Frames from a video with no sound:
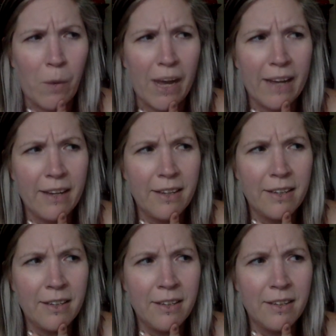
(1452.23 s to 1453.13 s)
why
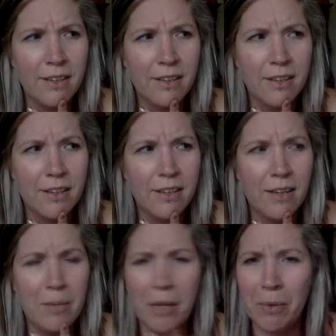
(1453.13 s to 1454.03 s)
didn't
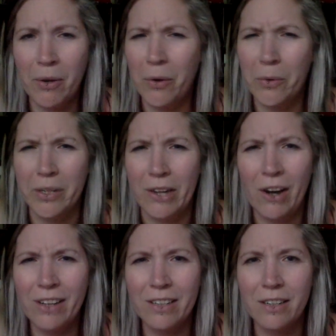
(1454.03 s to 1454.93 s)
he make me go to a
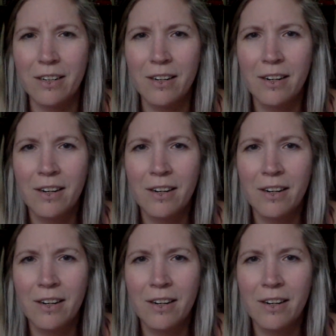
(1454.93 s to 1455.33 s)
doctor?